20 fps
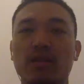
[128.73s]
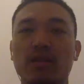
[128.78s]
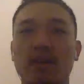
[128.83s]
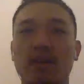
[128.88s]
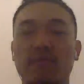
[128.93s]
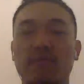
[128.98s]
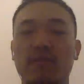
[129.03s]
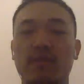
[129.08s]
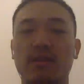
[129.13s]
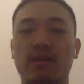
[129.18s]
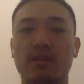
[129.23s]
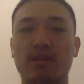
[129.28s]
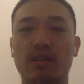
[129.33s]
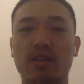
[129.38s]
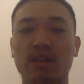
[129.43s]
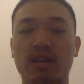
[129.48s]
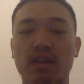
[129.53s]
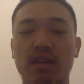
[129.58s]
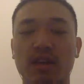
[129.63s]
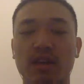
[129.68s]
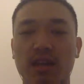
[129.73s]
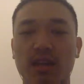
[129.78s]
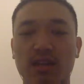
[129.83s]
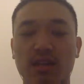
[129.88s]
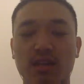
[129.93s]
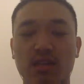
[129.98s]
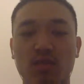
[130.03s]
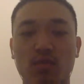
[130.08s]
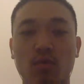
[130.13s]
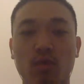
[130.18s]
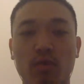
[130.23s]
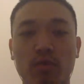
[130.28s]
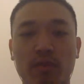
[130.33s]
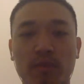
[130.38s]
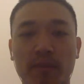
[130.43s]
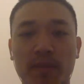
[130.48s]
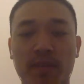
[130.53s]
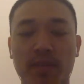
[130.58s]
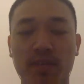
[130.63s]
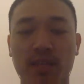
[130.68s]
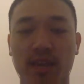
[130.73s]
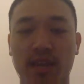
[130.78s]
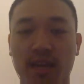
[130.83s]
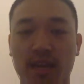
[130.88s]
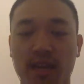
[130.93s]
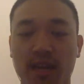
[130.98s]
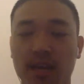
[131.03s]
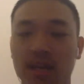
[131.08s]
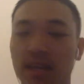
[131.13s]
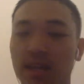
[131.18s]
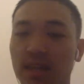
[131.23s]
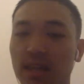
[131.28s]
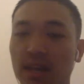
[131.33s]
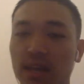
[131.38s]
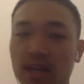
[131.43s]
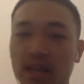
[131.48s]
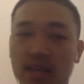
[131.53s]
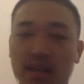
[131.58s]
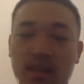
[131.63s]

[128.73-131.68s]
definitely at least 1 rep in the tank. And then